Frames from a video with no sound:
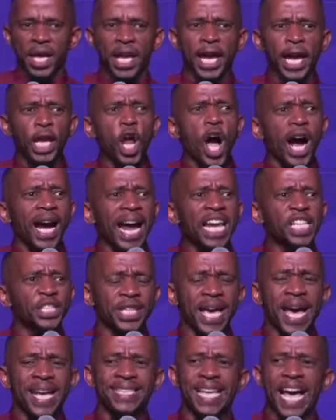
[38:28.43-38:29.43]
I local
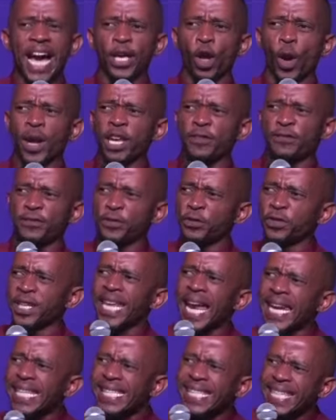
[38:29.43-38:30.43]
church akuyona i funeral